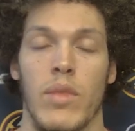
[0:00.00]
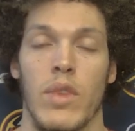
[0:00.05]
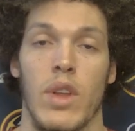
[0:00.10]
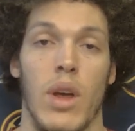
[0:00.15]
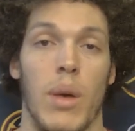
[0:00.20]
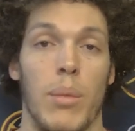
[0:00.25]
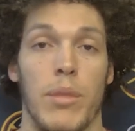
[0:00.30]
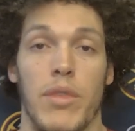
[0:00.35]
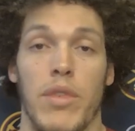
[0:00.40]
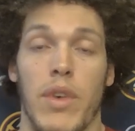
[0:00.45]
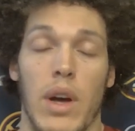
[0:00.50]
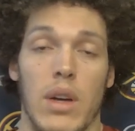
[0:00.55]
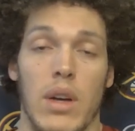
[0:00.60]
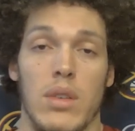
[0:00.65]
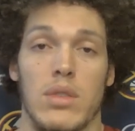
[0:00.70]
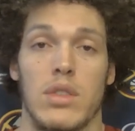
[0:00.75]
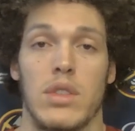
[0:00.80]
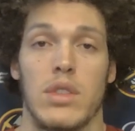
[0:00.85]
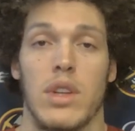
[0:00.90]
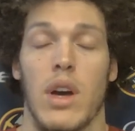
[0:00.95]
I mean,
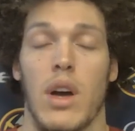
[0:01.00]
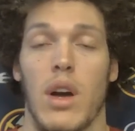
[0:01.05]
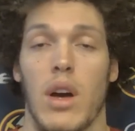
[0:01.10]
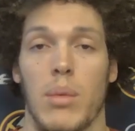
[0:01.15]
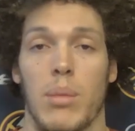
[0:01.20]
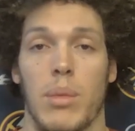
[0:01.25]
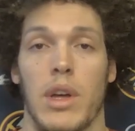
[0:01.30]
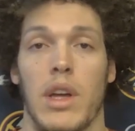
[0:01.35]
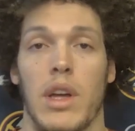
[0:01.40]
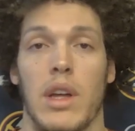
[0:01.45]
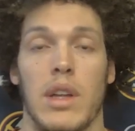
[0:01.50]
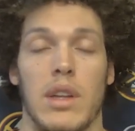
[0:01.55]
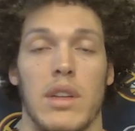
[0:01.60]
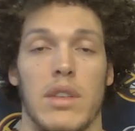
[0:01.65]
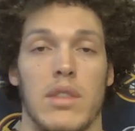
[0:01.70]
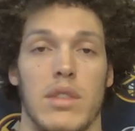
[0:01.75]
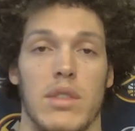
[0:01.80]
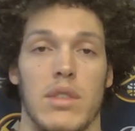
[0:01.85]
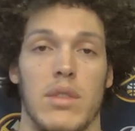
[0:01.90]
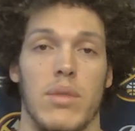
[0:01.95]
Facu's a dog, man.
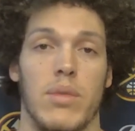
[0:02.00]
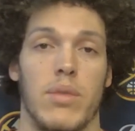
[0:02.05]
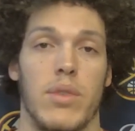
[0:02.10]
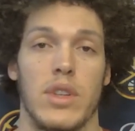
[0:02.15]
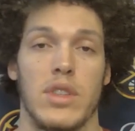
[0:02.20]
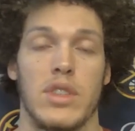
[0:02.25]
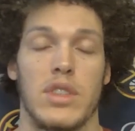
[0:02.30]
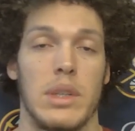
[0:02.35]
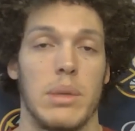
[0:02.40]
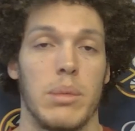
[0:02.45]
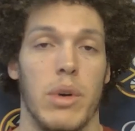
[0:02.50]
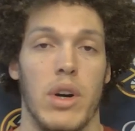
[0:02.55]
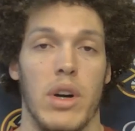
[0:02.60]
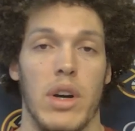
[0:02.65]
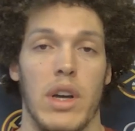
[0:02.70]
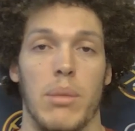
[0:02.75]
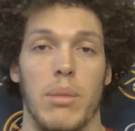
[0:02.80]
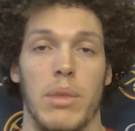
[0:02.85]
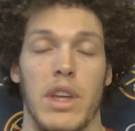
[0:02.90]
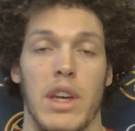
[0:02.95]
He's first team All
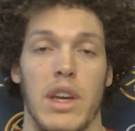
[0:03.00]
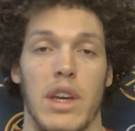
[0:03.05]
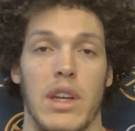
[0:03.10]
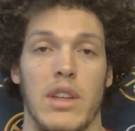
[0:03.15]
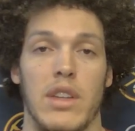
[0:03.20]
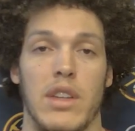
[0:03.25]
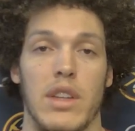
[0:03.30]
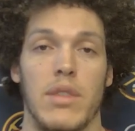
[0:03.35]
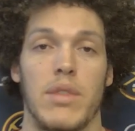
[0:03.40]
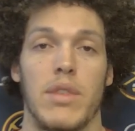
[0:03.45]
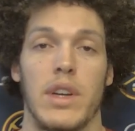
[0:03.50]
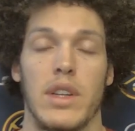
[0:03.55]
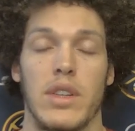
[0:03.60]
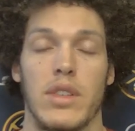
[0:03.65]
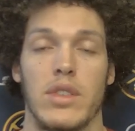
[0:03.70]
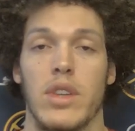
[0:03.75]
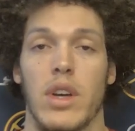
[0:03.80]
NBA defense.